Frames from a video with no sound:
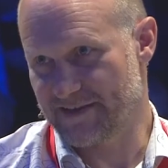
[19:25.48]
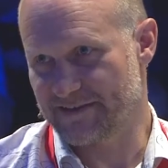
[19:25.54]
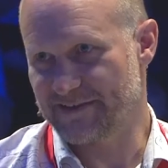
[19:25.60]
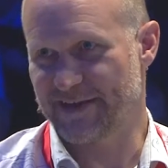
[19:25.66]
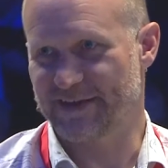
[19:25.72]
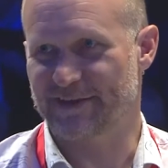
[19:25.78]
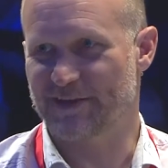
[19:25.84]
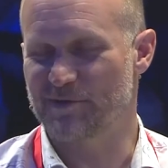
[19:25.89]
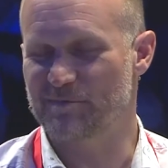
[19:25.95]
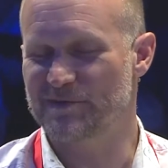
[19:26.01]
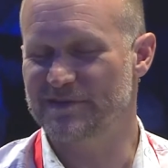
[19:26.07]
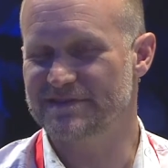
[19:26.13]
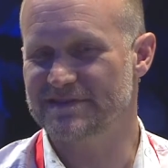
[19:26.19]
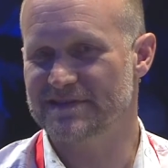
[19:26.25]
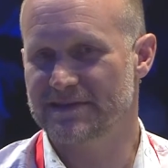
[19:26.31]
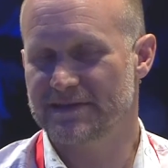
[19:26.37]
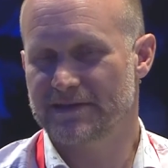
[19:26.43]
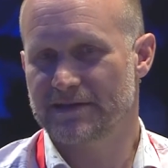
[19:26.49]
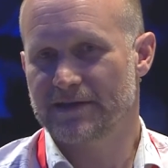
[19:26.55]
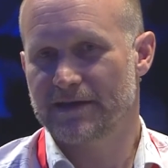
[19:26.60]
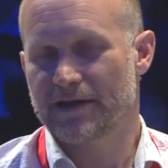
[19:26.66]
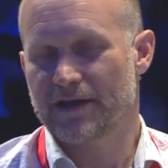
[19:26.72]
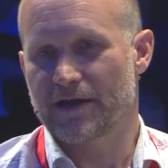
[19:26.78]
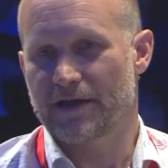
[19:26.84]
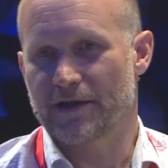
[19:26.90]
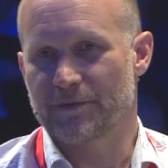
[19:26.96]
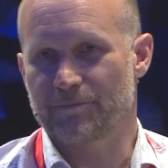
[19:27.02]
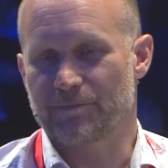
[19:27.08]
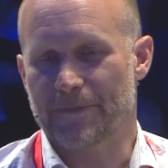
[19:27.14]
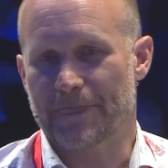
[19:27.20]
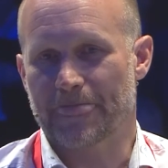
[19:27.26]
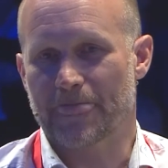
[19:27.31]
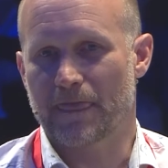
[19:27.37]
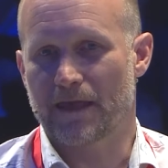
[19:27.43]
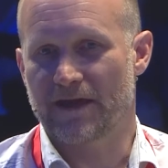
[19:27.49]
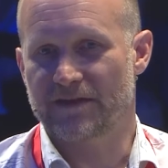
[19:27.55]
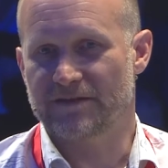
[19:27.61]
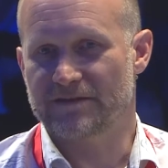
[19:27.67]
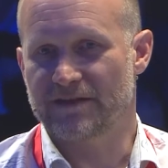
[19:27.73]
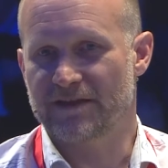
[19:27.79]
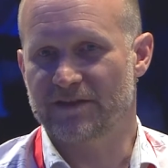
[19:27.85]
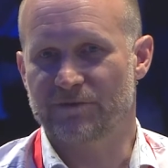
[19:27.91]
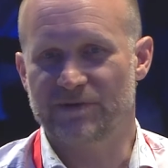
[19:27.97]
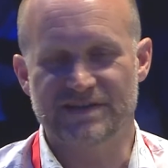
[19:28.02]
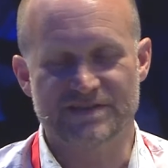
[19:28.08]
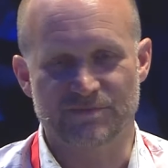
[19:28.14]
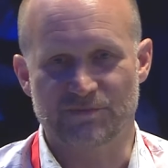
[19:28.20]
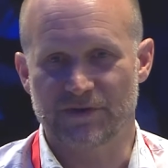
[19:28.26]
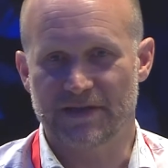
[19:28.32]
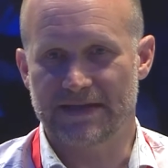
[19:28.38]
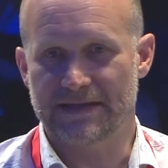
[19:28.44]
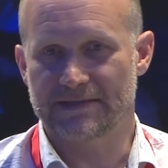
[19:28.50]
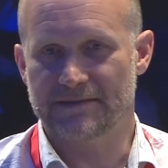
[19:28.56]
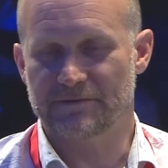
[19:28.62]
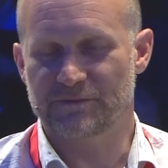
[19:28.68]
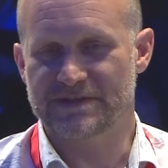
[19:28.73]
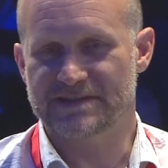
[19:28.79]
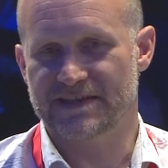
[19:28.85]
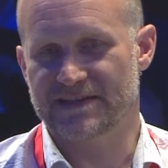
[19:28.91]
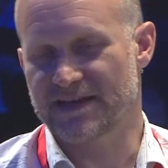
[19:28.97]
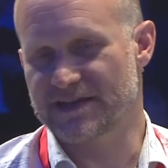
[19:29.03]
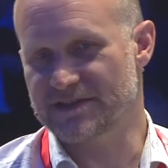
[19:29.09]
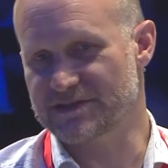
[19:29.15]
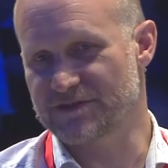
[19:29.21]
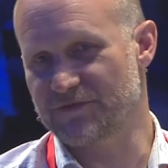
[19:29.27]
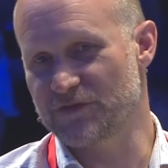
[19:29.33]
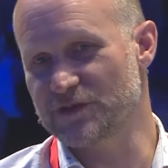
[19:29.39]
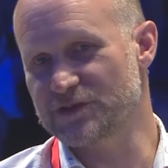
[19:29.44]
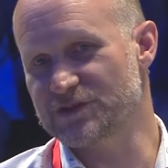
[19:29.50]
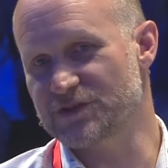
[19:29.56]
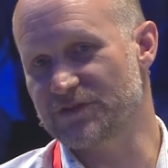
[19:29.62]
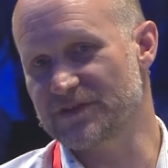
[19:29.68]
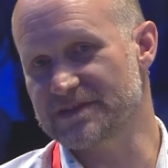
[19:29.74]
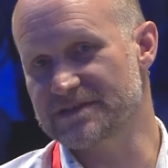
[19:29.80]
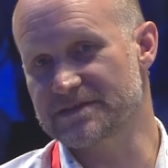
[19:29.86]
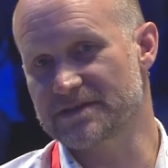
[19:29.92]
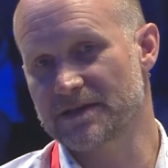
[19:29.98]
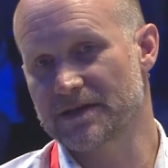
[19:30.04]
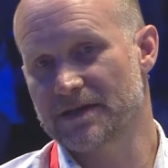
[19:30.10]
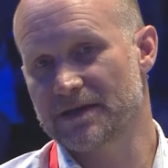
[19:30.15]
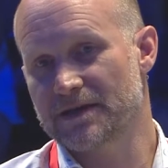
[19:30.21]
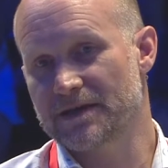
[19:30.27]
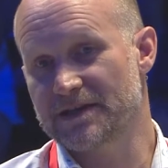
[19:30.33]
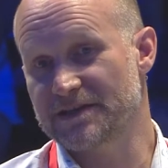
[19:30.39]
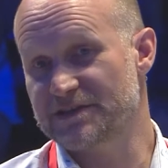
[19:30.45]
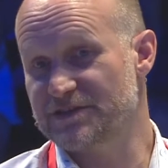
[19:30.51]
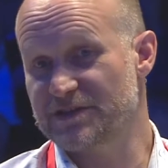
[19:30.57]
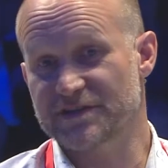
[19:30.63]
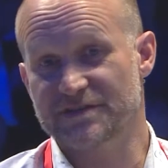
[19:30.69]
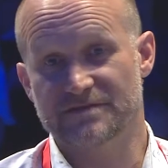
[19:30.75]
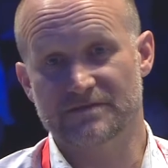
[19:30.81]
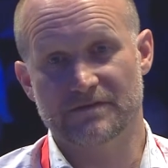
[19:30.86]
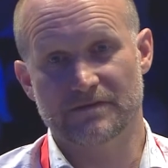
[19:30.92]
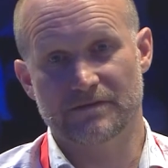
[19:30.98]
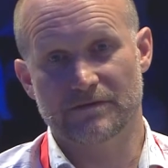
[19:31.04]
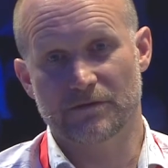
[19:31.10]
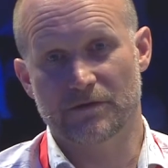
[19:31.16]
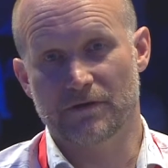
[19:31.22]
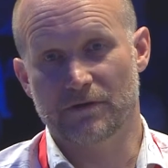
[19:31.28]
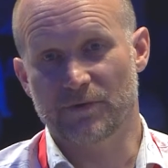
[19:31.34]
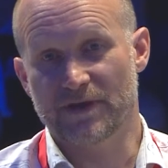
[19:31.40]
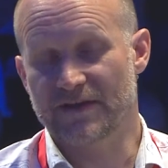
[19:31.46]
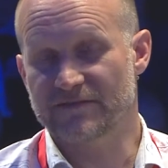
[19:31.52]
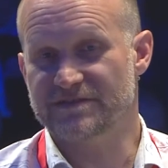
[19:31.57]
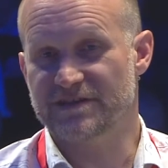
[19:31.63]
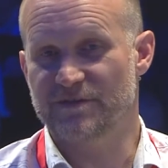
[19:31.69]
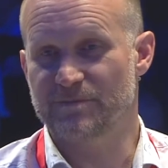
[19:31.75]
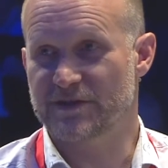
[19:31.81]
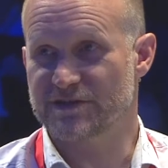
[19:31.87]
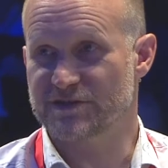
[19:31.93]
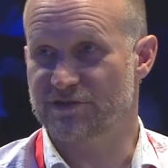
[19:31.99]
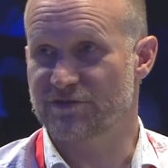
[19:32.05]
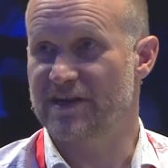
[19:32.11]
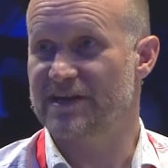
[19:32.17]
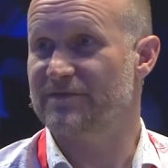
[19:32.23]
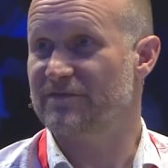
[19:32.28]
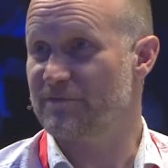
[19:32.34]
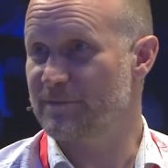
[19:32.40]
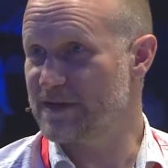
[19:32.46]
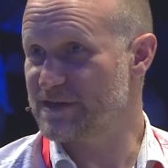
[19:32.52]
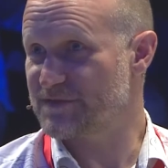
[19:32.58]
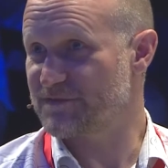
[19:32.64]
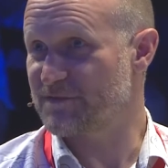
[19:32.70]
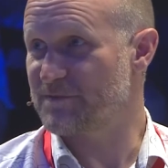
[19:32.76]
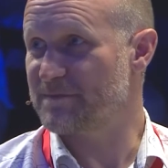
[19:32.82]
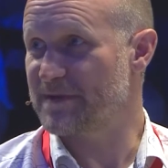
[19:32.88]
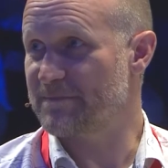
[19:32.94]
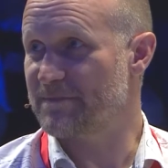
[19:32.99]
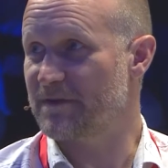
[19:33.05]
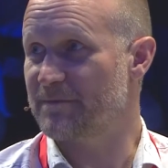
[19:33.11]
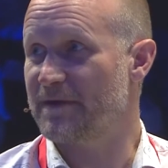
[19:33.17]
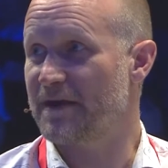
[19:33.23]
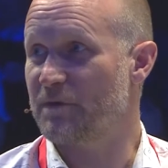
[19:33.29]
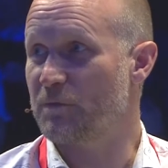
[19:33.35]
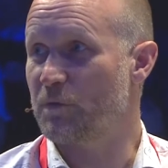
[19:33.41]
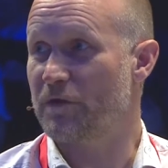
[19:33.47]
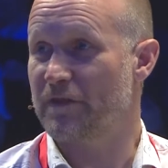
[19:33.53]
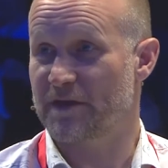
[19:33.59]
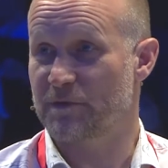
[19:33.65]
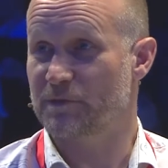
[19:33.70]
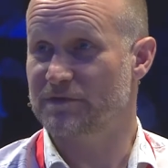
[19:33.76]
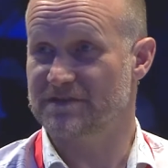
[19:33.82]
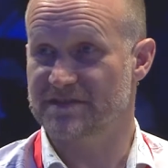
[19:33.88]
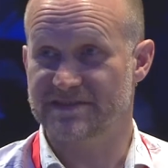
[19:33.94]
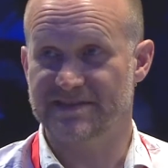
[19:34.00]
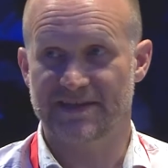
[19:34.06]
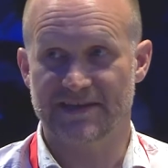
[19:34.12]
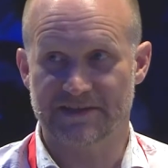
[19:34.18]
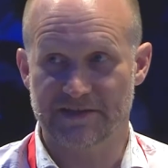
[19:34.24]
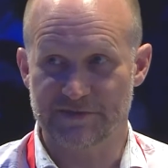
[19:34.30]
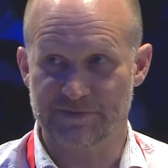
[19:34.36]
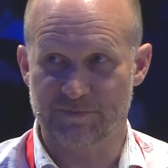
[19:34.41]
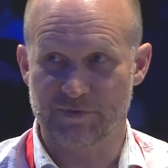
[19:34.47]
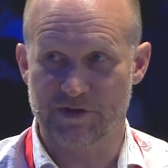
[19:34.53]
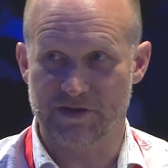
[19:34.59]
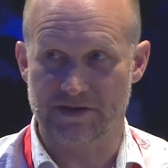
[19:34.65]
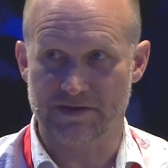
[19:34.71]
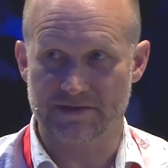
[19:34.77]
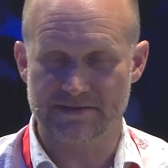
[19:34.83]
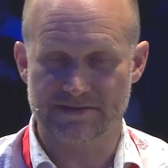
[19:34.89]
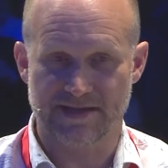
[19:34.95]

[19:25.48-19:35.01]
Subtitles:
an incumbent. And the reason we see that as the future is just we have so much great information from people about what they want to see in those products.